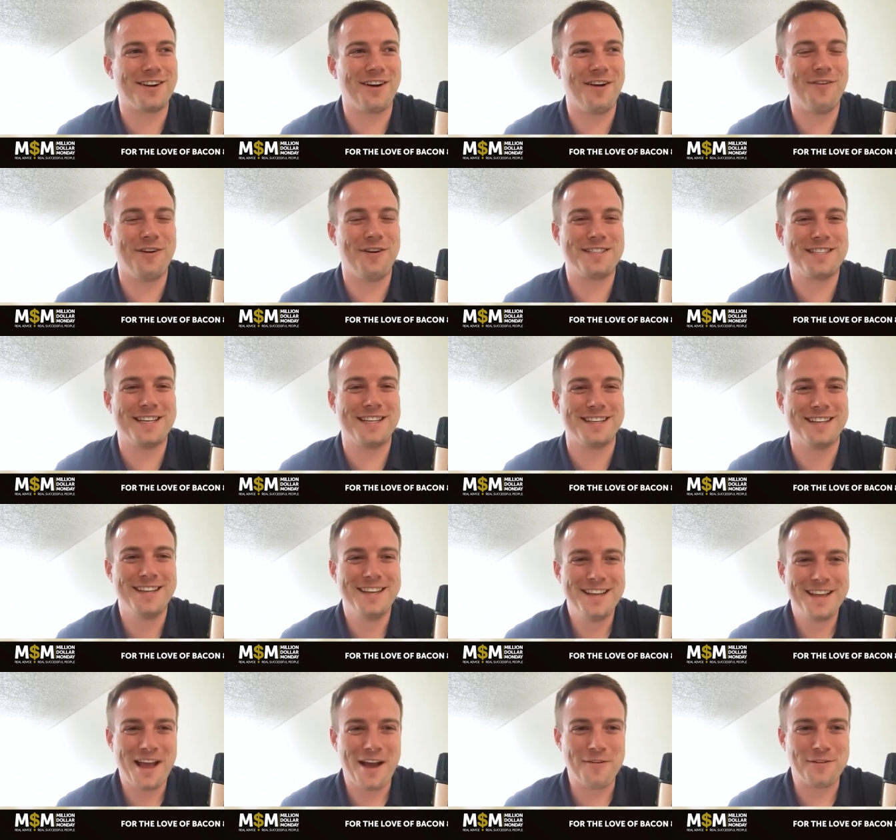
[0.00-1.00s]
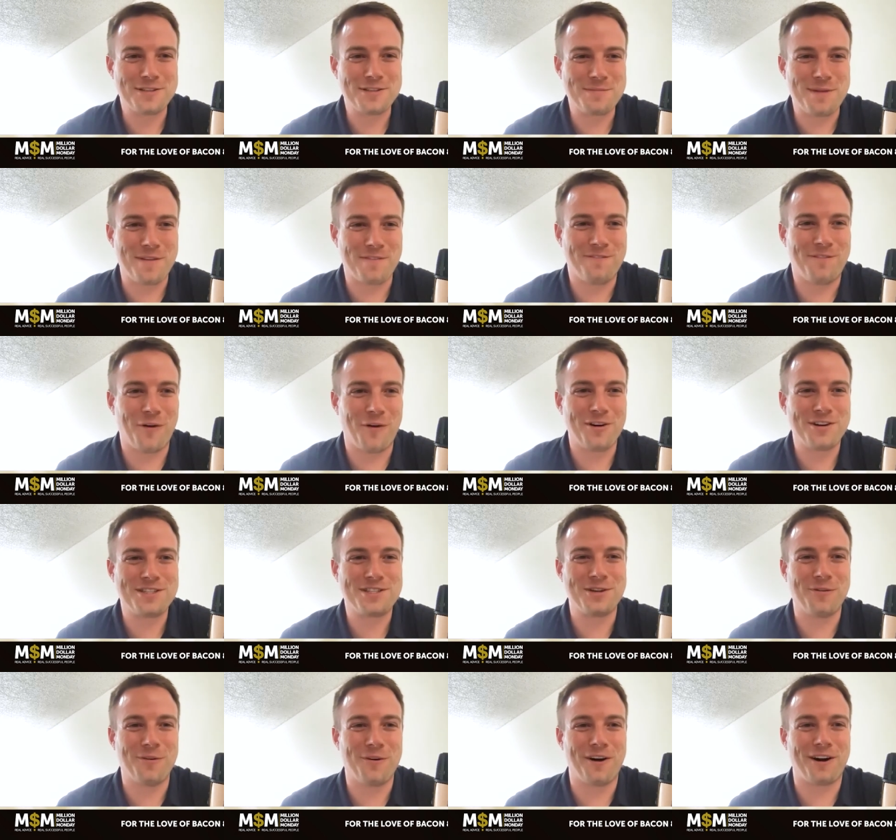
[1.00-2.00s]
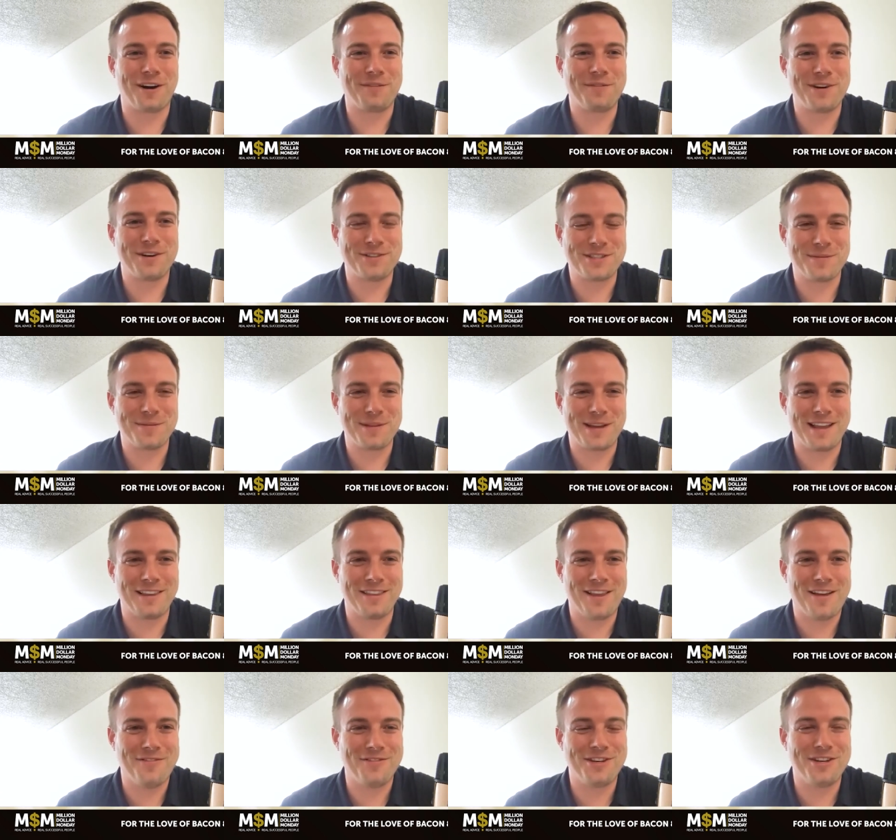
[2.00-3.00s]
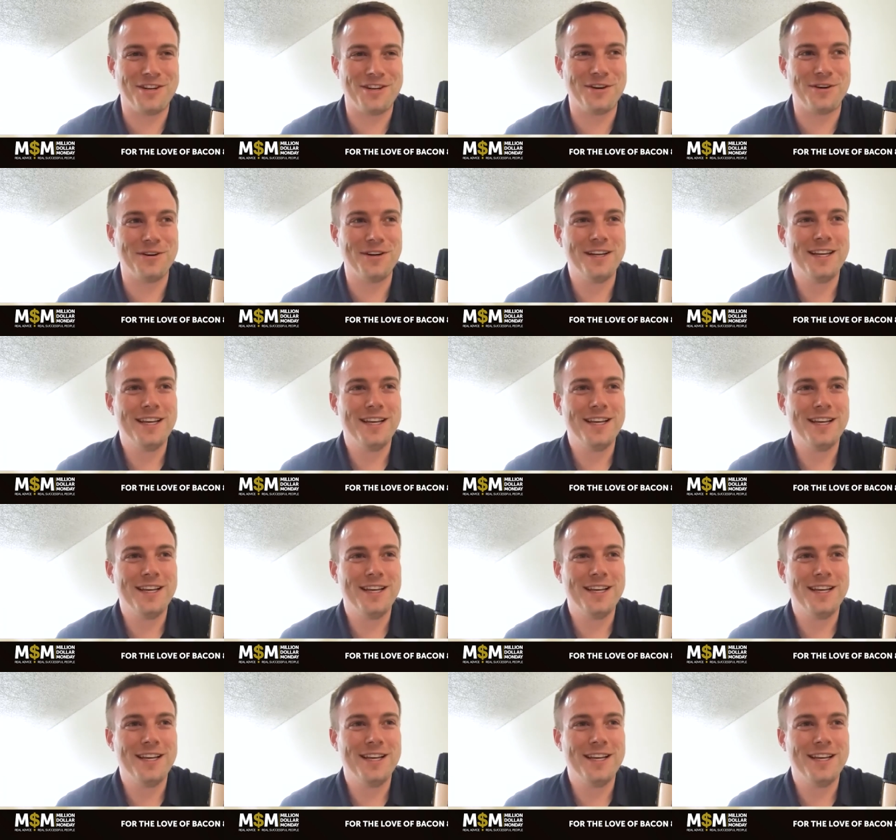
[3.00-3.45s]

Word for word: I wasn't I wasn't being forced to work, but it was something I loved to do.